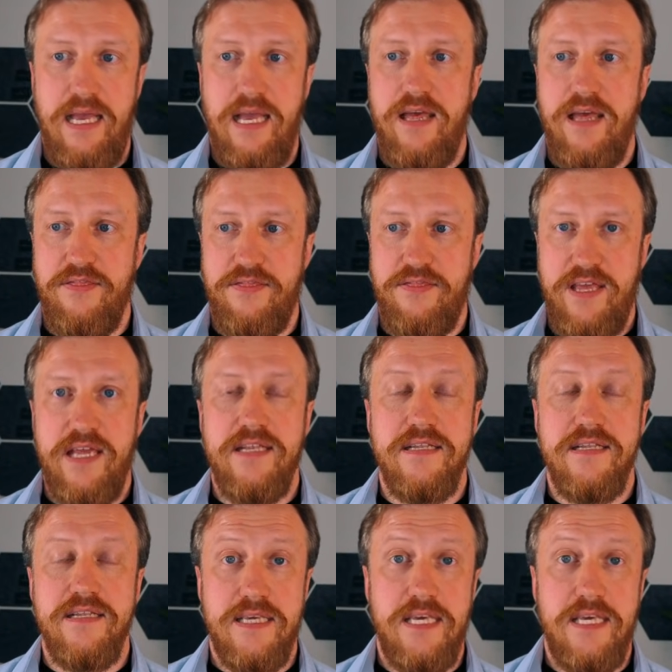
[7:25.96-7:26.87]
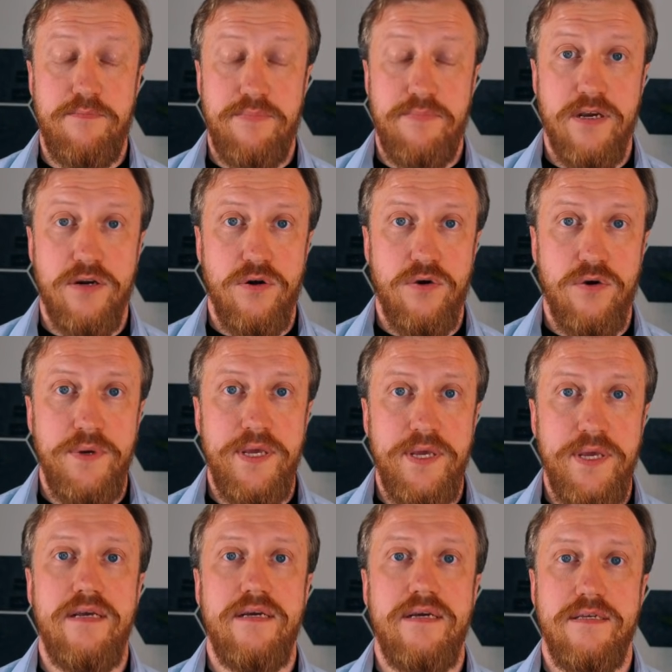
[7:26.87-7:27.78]
And then keeping
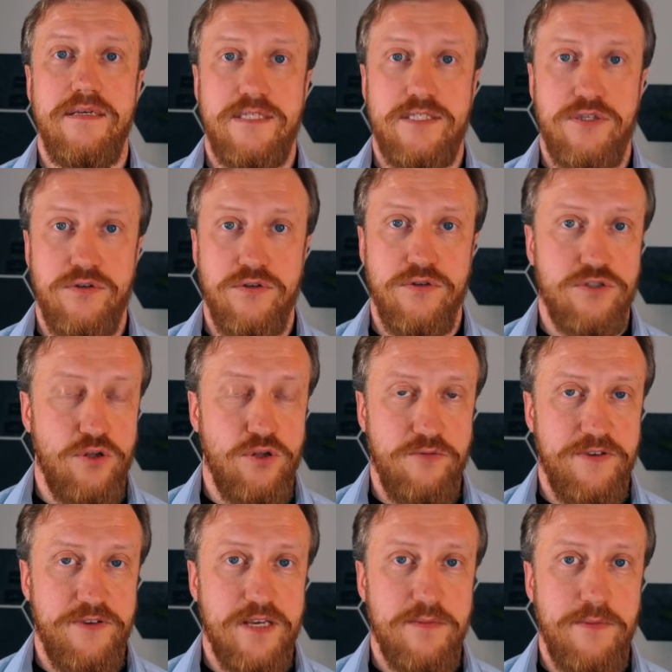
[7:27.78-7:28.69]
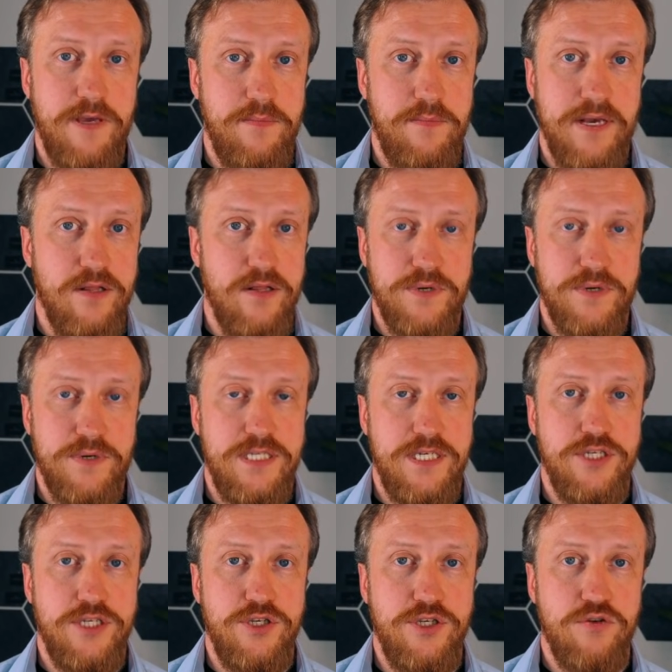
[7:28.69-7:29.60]
growing, so solving maybe
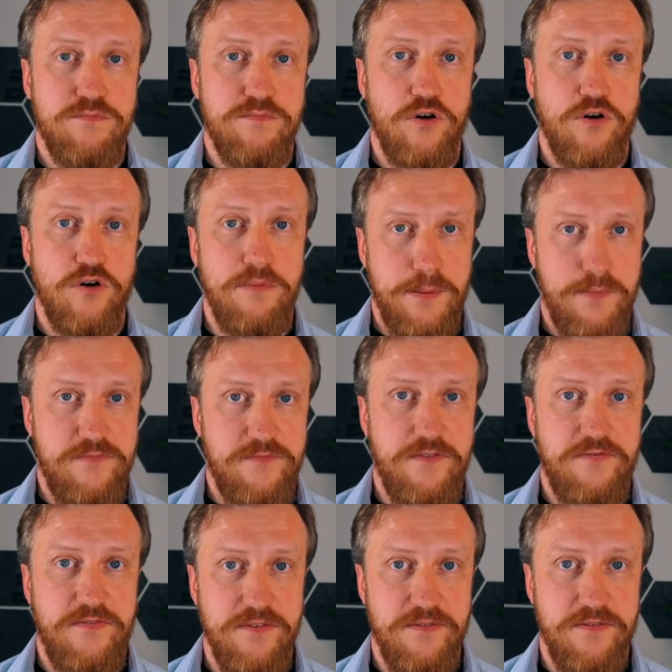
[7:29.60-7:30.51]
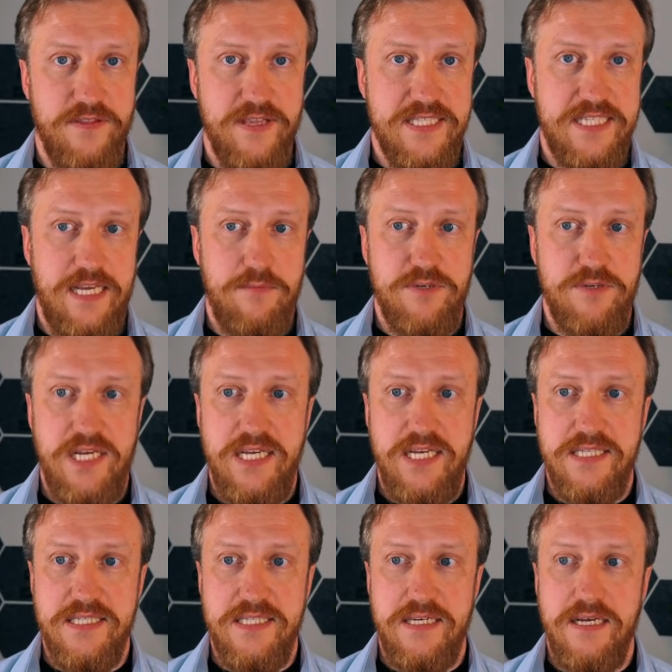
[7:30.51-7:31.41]
already a new problem within the same
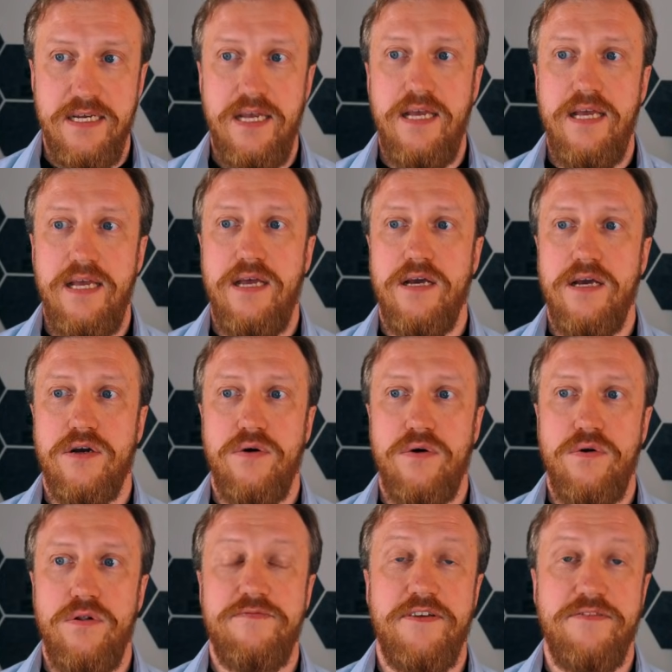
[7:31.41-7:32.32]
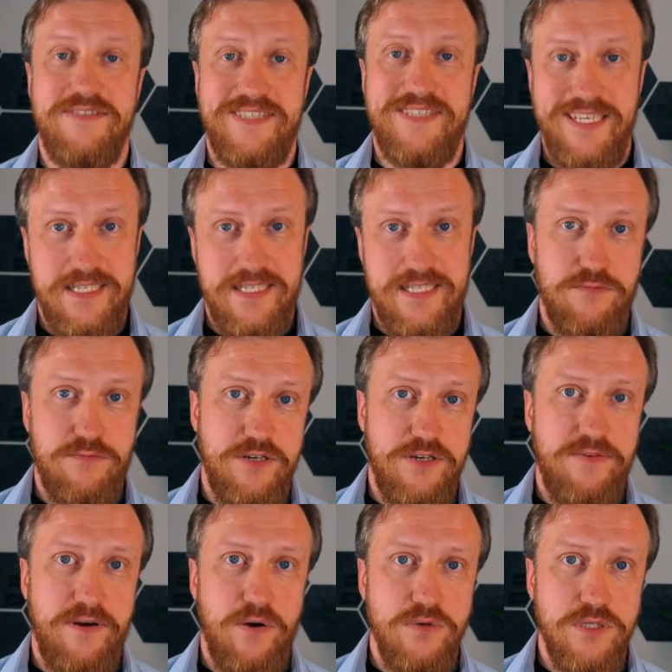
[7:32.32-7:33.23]
task, call with
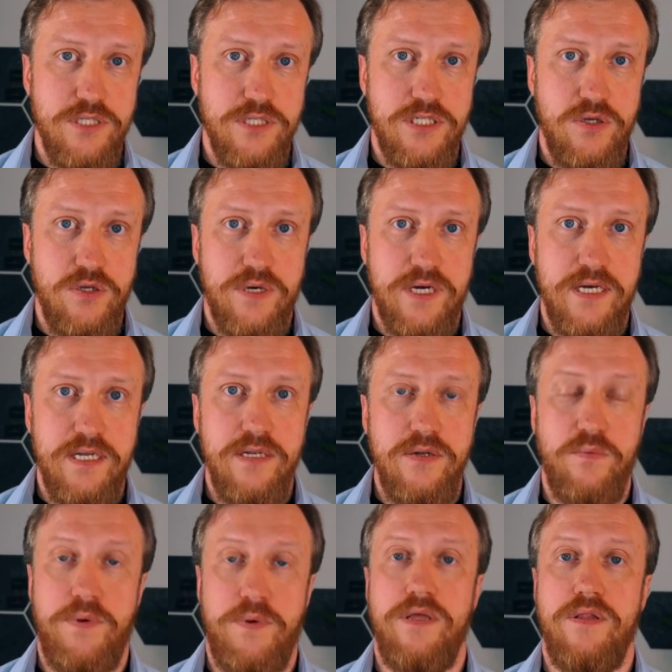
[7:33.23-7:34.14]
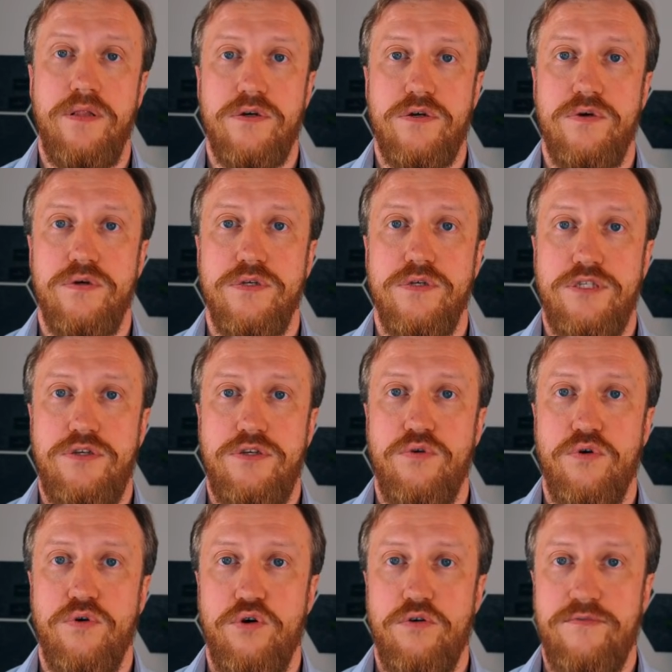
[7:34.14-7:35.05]
600,000 token will cost
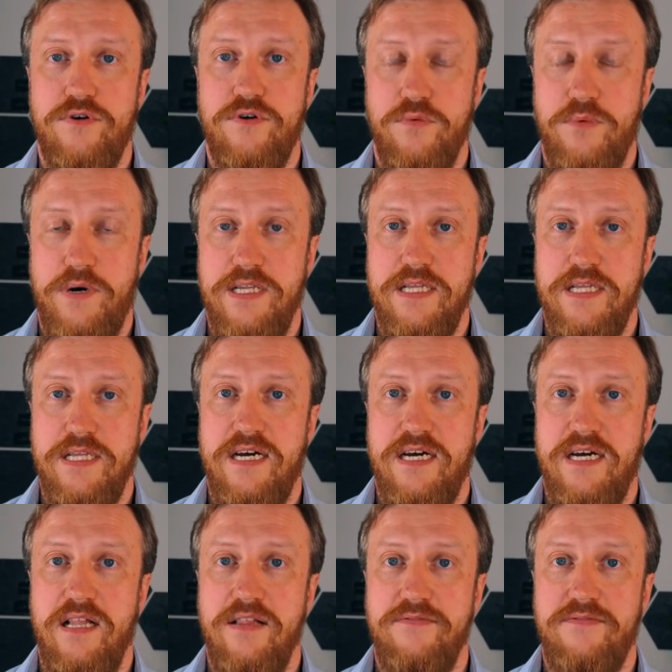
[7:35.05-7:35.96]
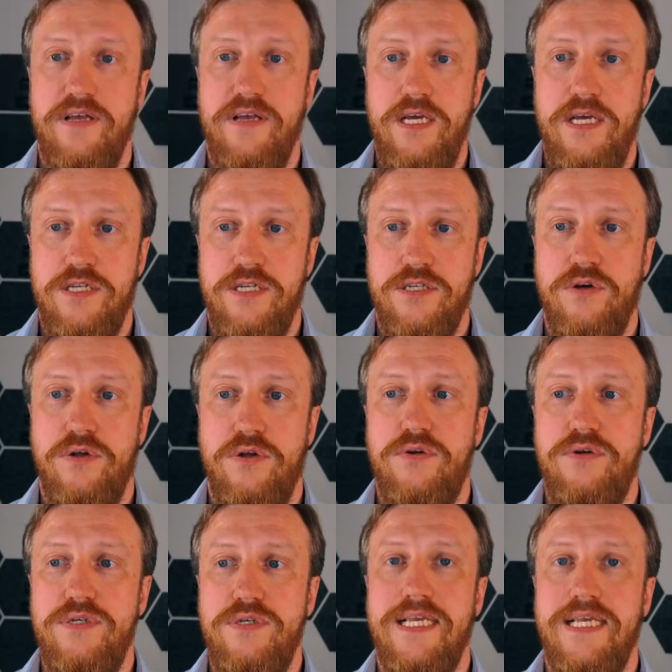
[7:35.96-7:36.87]
you over
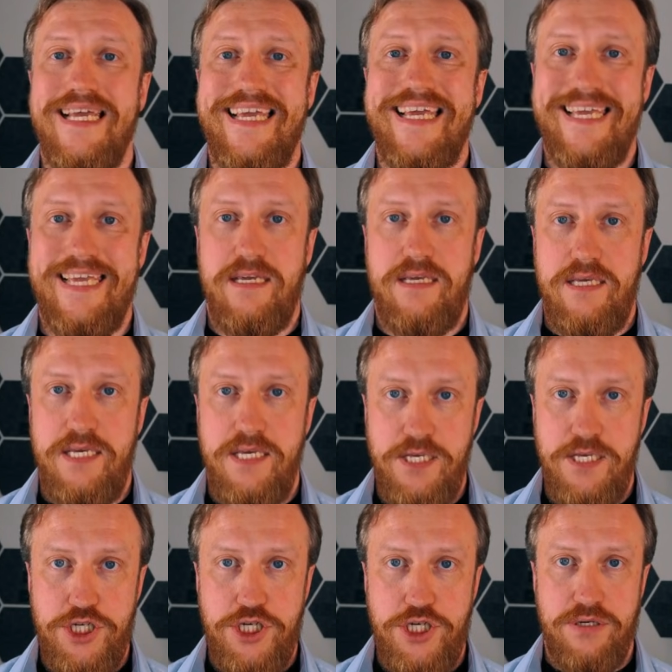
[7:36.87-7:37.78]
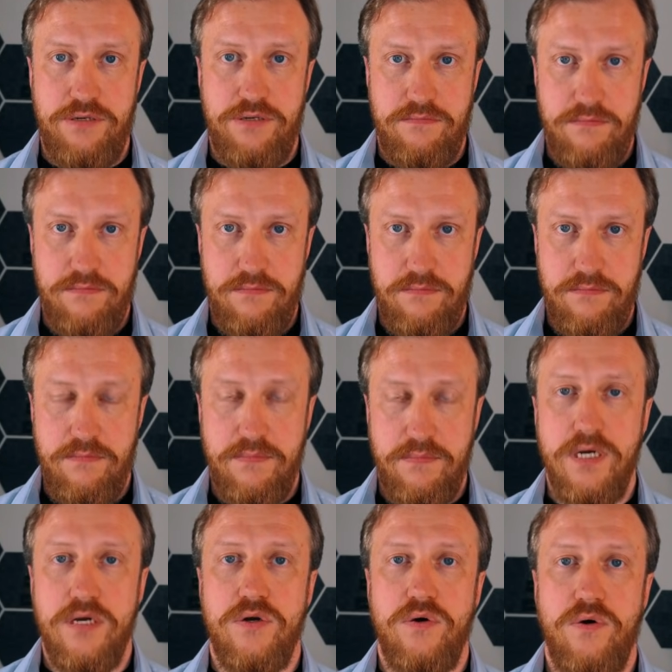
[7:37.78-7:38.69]
$1.50 each
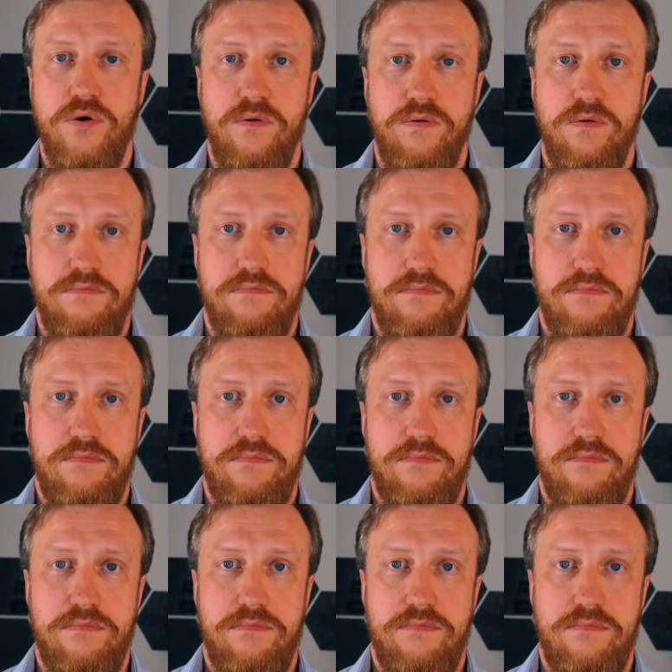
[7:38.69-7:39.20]
call.